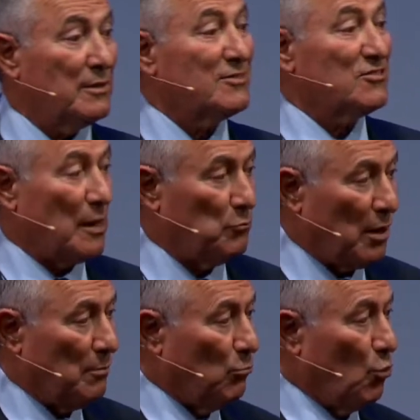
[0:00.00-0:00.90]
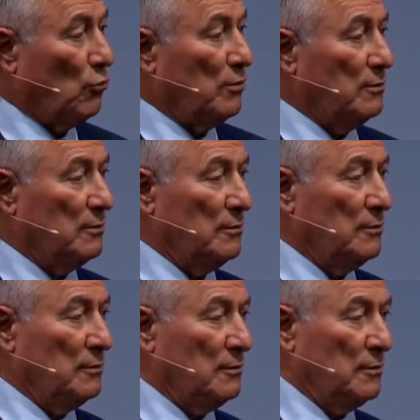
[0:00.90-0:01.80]
Sabra, born
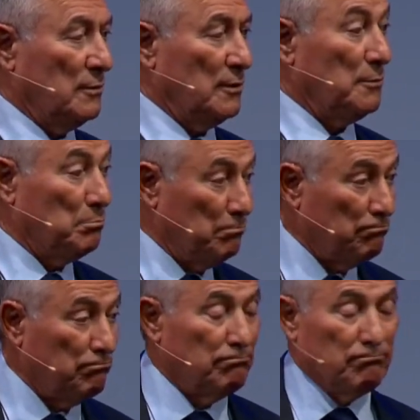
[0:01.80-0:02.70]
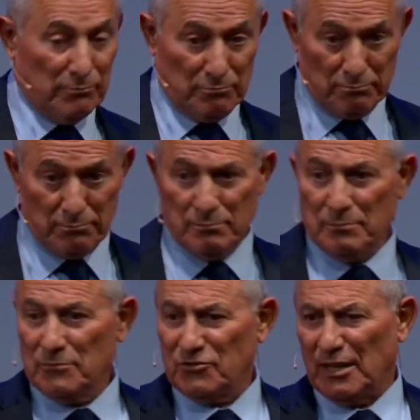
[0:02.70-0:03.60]
in
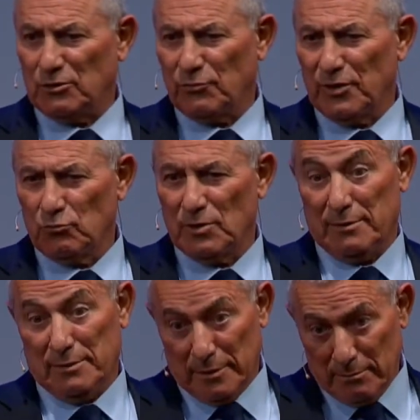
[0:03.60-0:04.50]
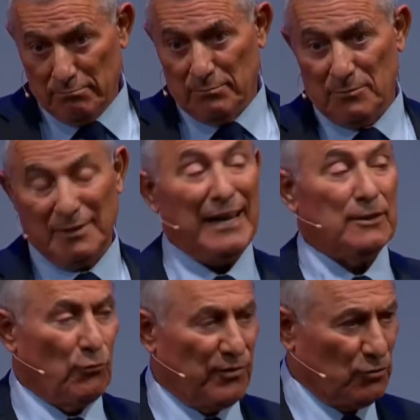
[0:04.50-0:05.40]
State of Israel, in the land
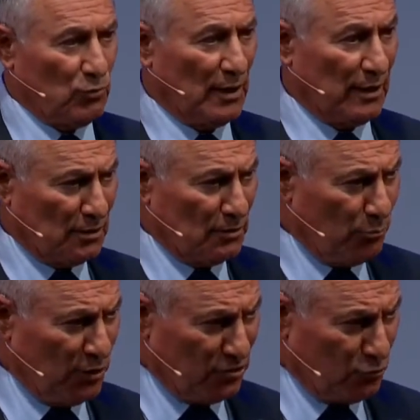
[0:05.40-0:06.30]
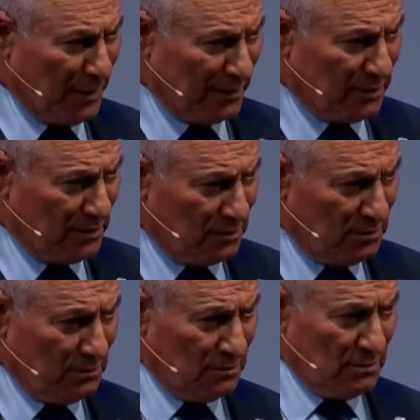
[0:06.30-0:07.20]
of Israel, under the British mandate,
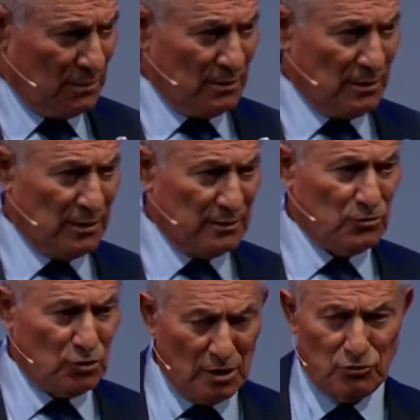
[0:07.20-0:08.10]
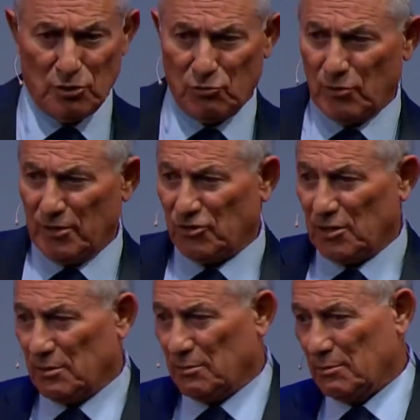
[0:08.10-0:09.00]
and in their
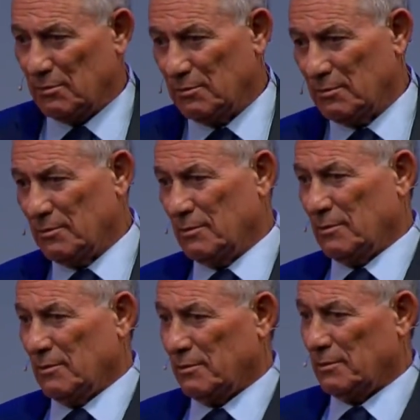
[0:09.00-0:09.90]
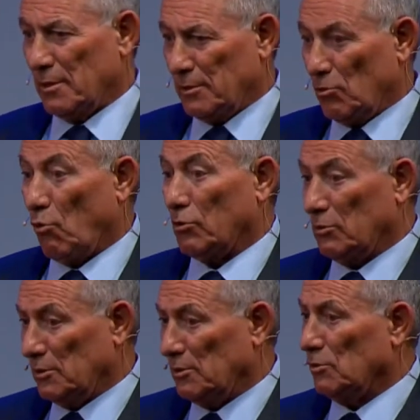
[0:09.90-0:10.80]
generation, they
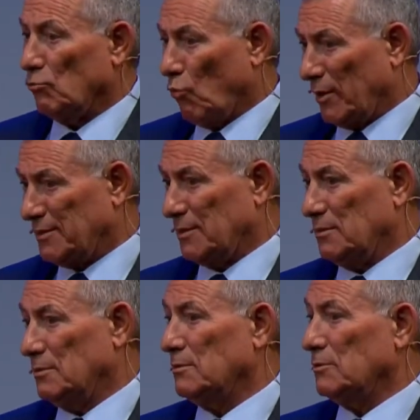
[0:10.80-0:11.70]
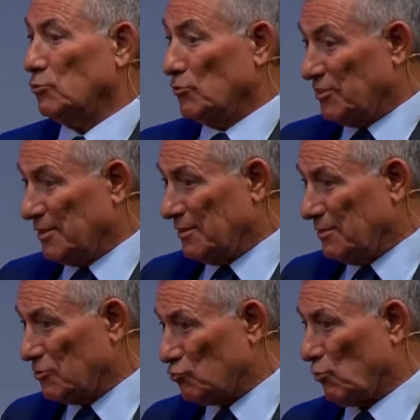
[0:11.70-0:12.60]
only wanted to see
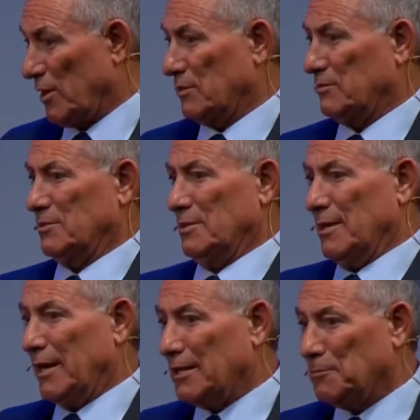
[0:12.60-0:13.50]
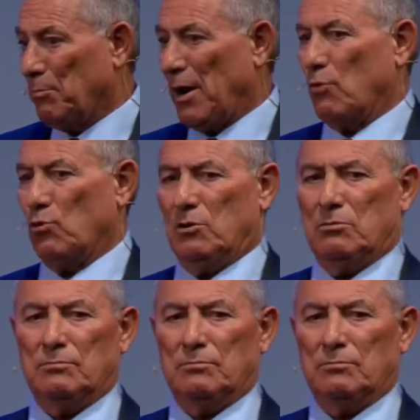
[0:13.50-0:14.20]
strength and power.